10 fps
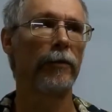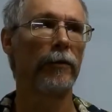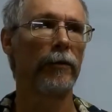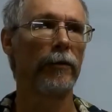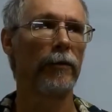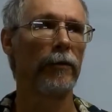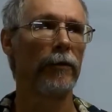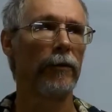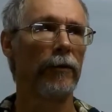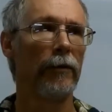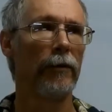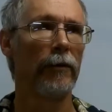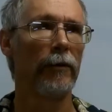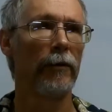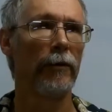
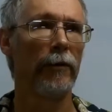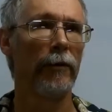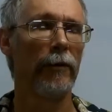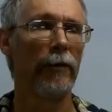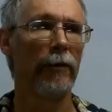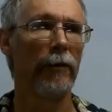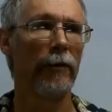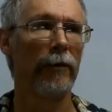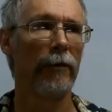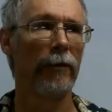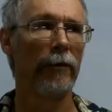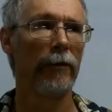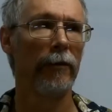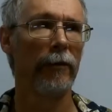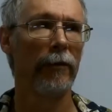
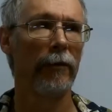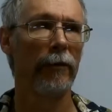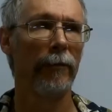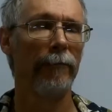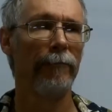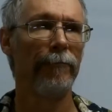(silence)